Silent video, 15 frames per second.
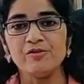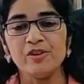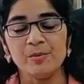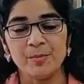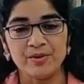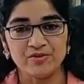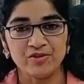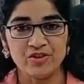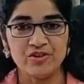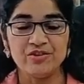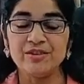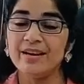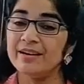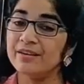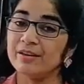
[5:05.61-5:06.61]
your
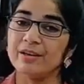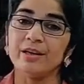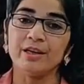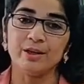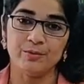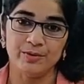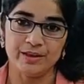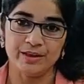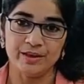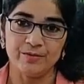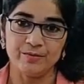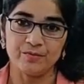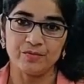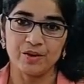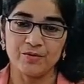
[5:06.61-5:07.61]
imagination and creativity,
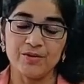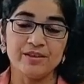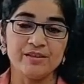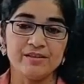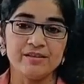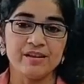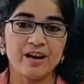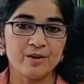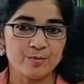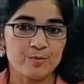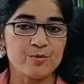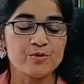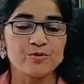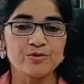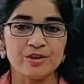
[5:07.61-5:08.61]
which is
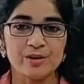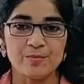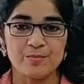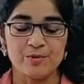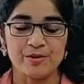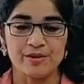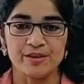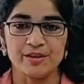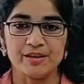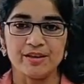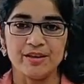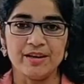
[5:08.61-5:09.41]
utmost important.